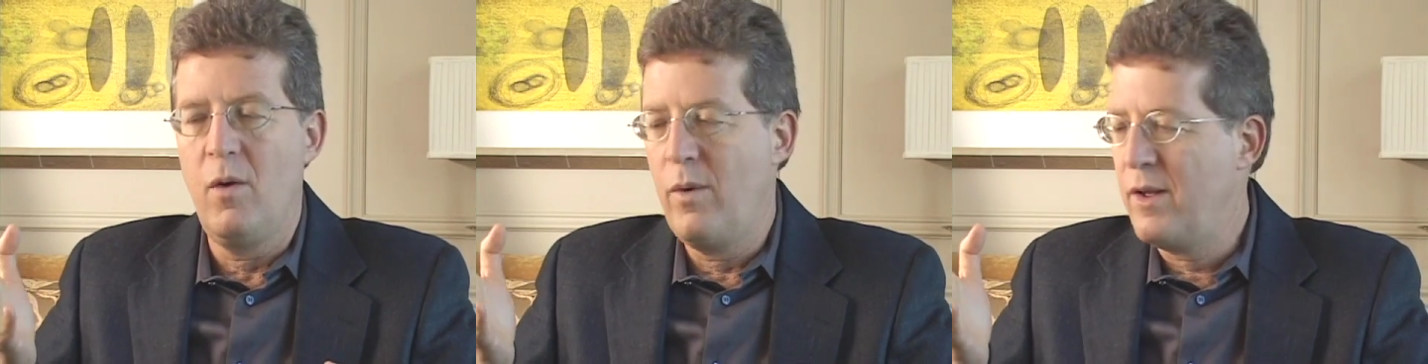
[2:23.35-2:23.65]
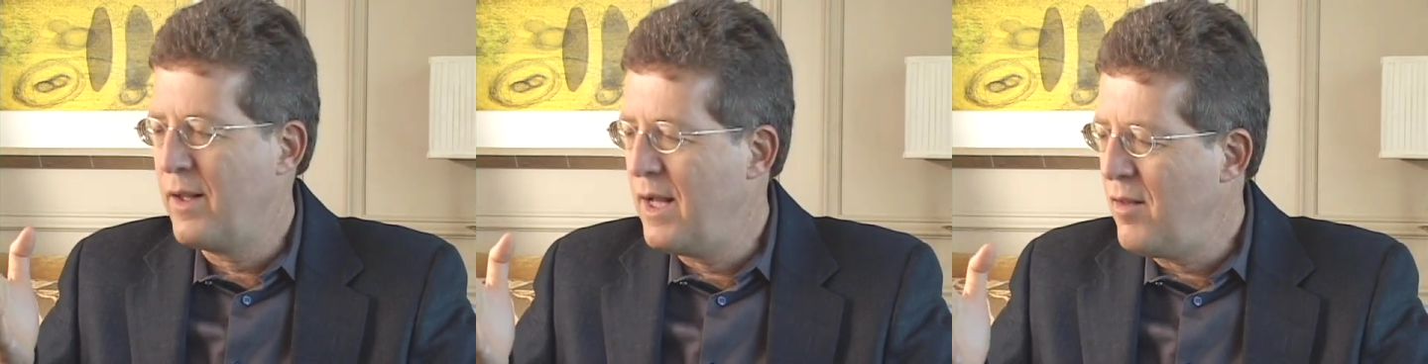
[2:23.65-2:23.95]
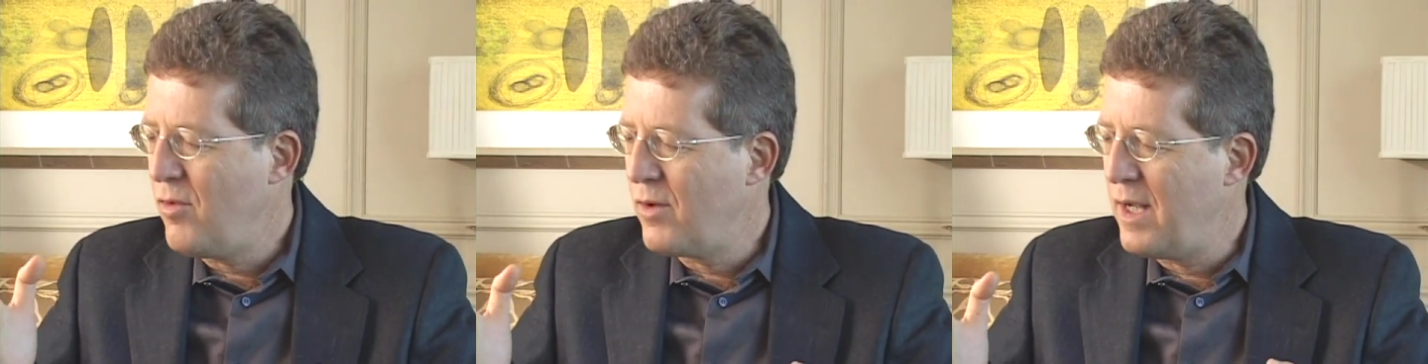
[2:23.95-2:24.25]
When the
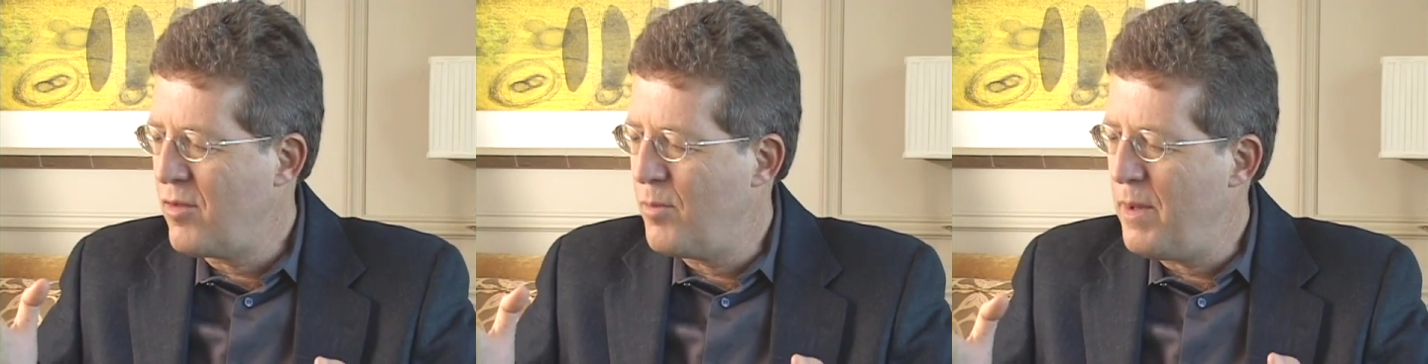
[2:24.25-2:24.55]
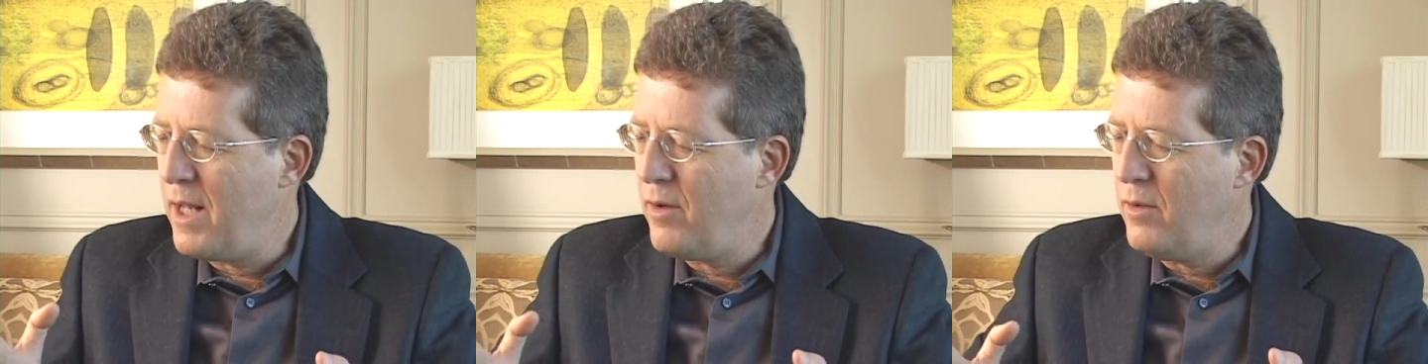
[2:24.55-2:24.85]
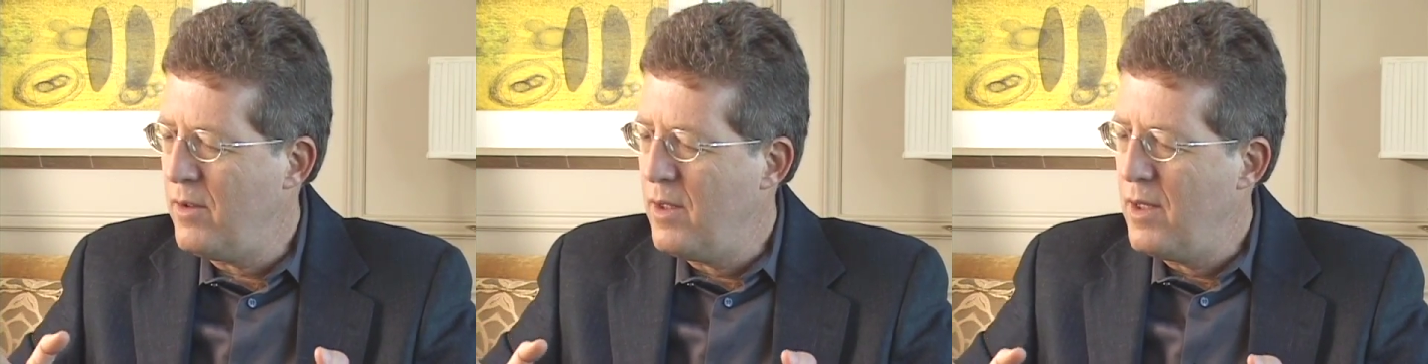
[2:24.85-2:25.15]
cancer gets
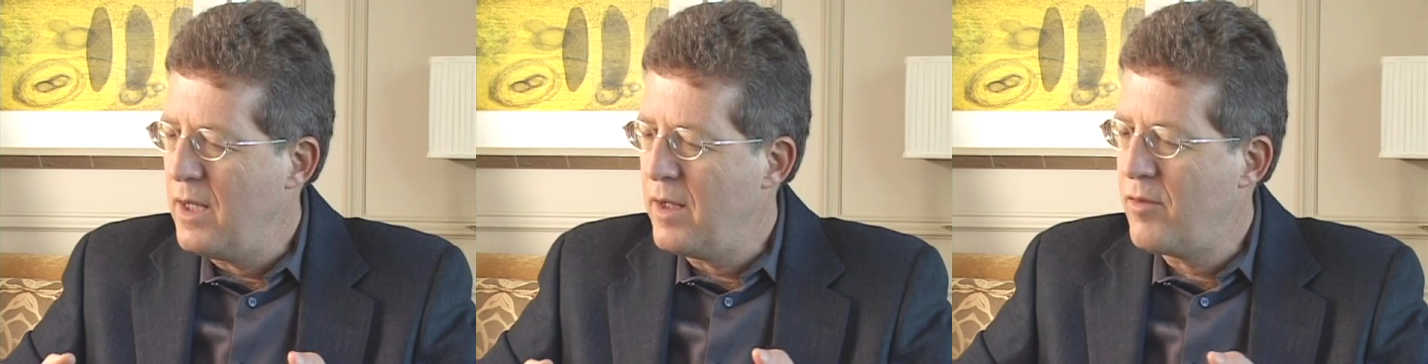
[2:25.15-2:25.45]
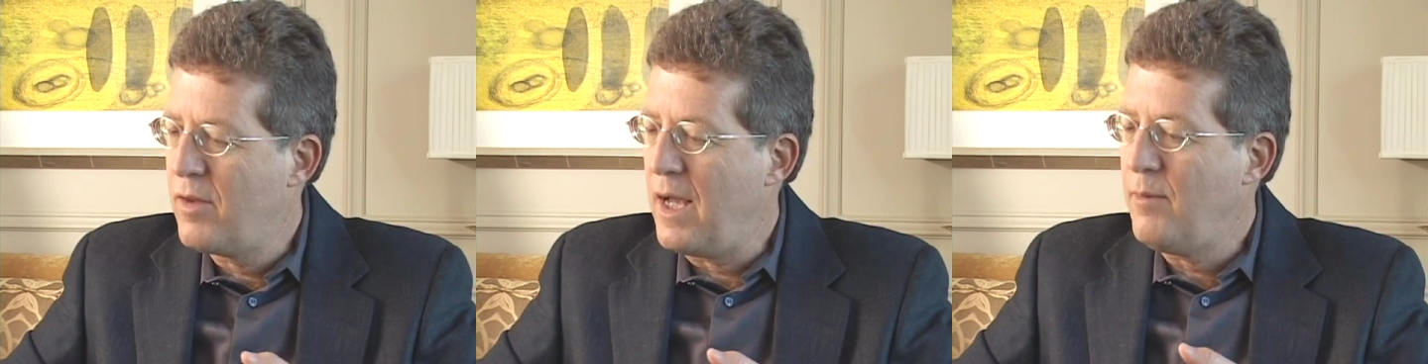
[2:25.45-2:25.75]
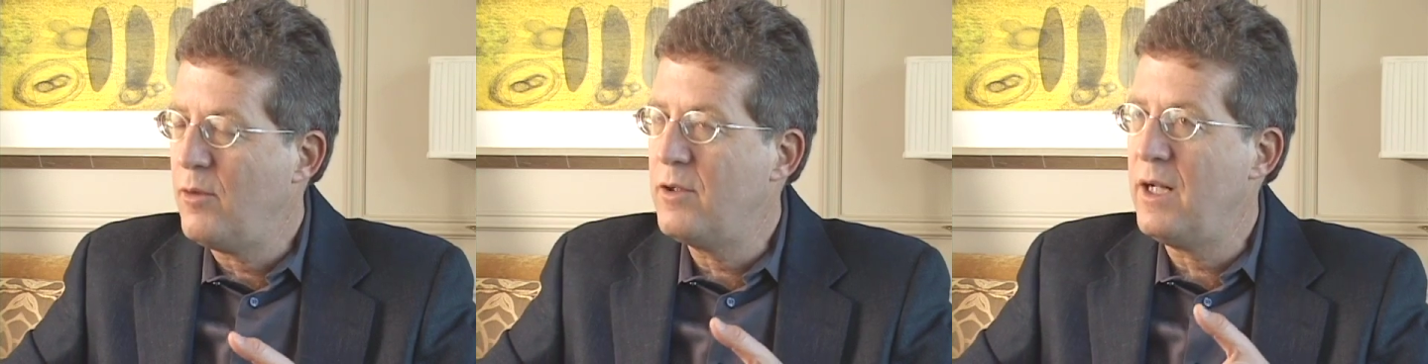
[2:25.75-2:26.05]
better, it's
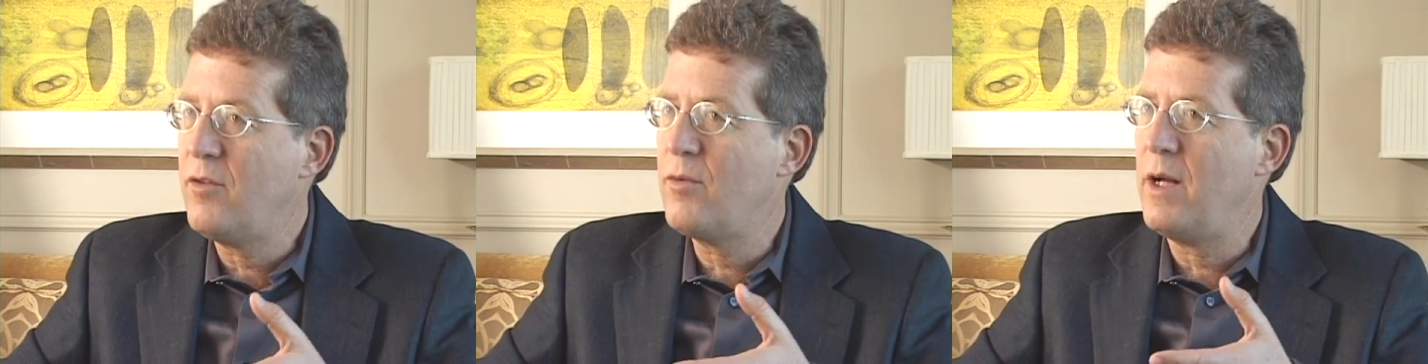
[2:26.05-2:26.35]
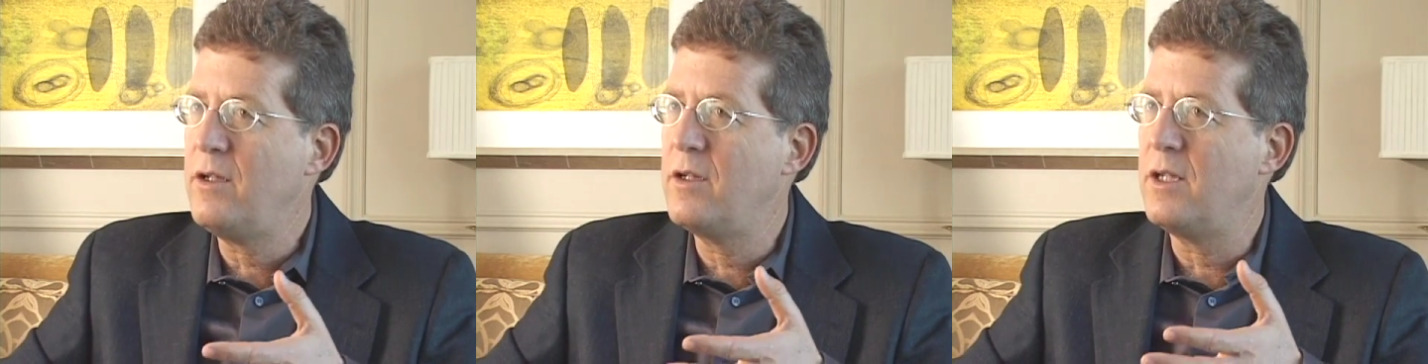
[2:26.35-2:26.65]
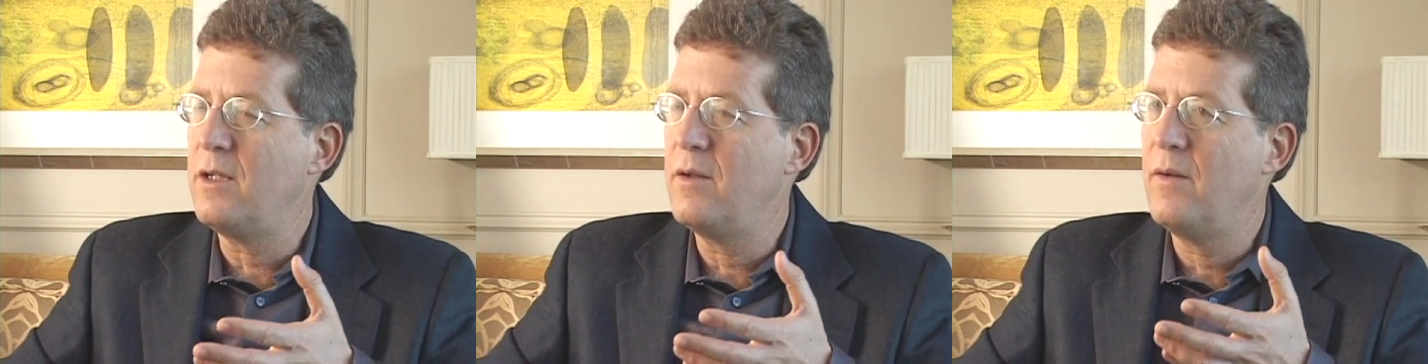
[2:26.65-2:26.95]
time to change
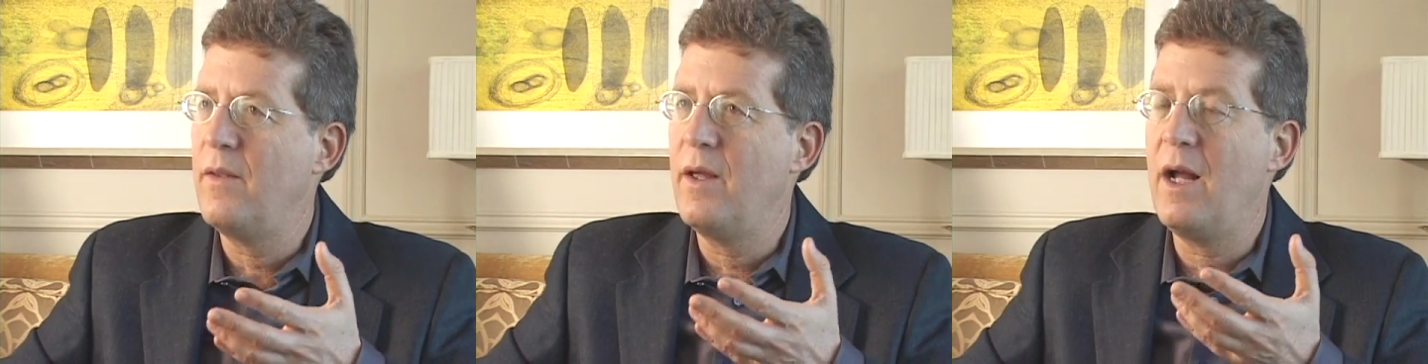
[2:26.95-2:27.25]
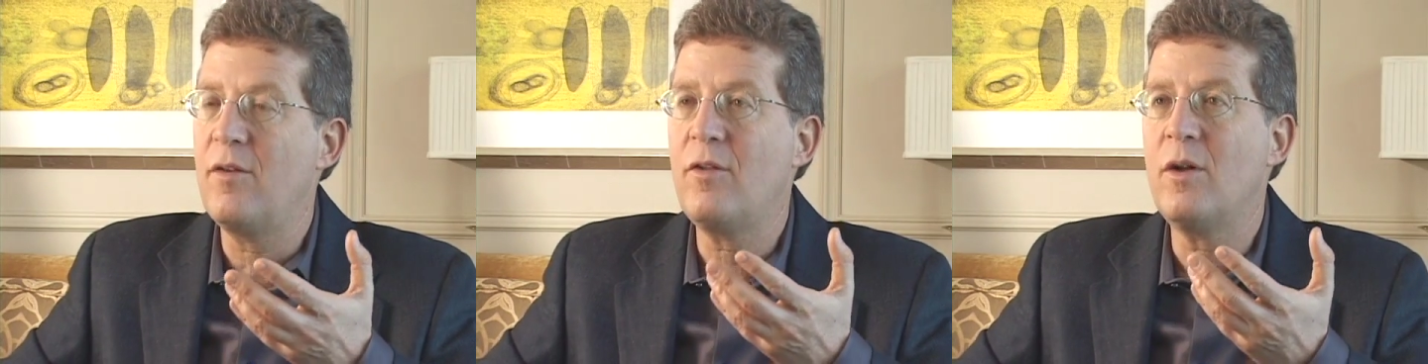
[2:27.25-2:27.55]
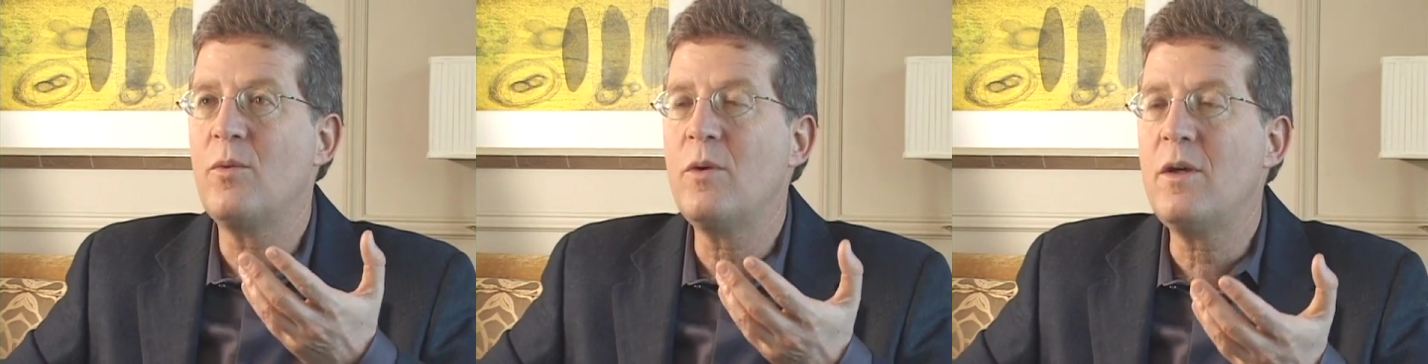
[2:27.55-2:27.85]
strategy and
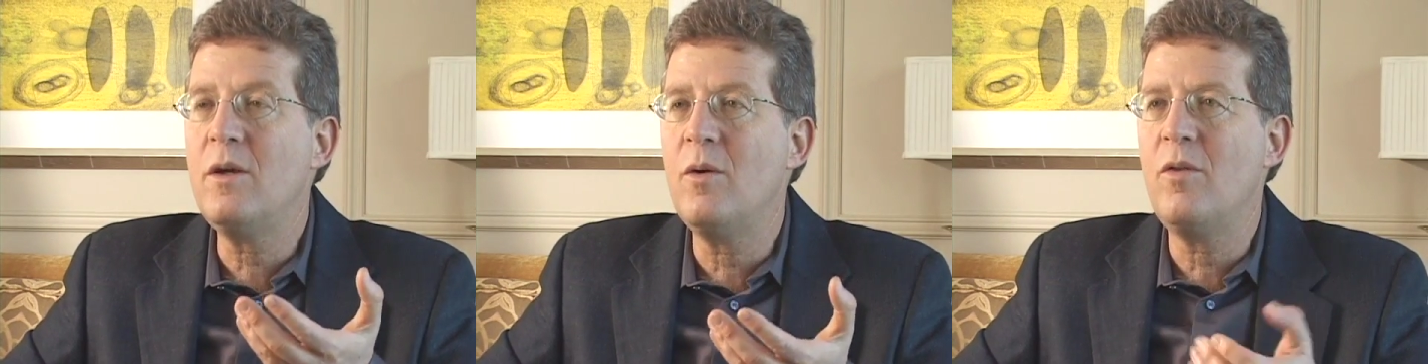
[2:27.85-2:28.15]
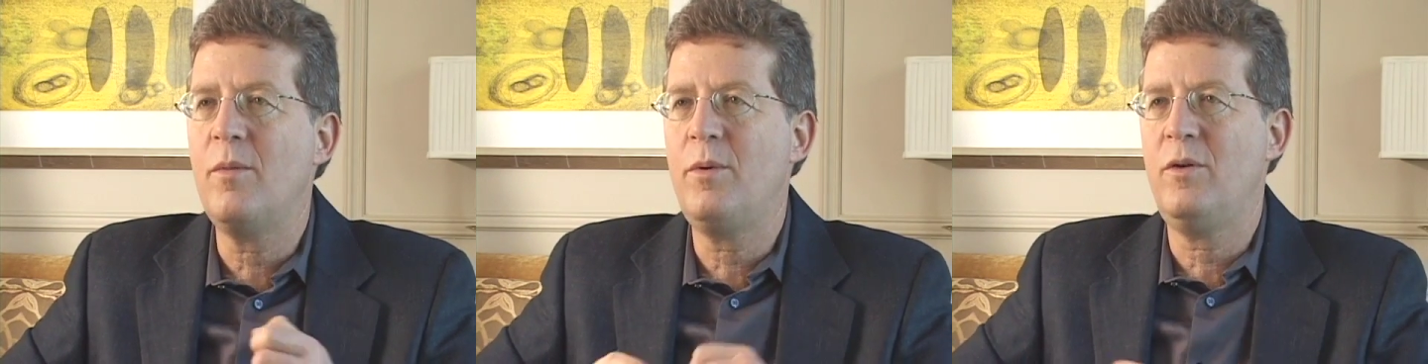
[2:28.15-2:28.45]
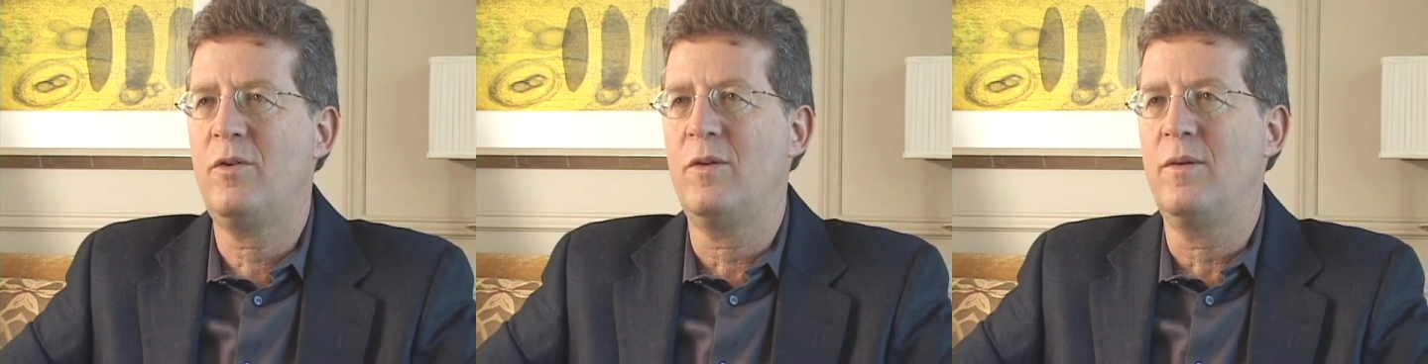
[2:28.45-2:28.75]
start working on the
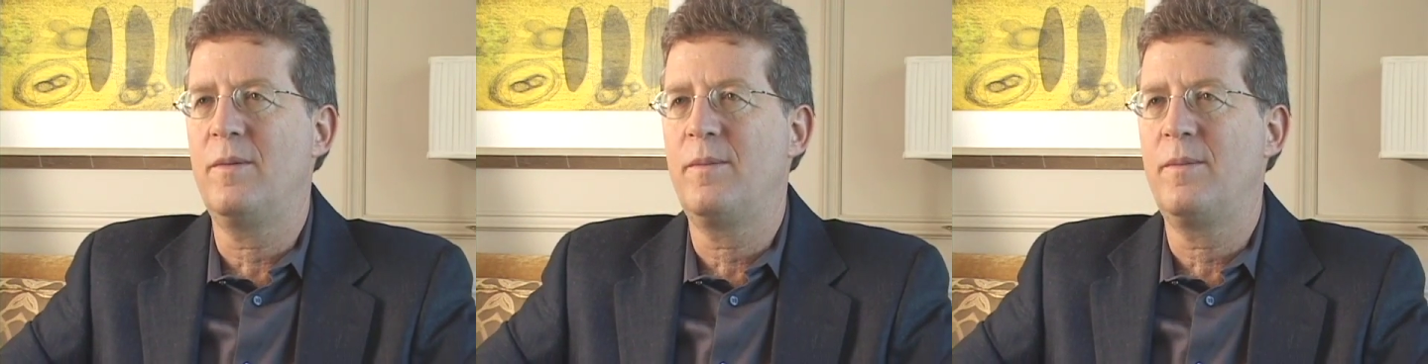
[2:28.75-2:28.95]
person.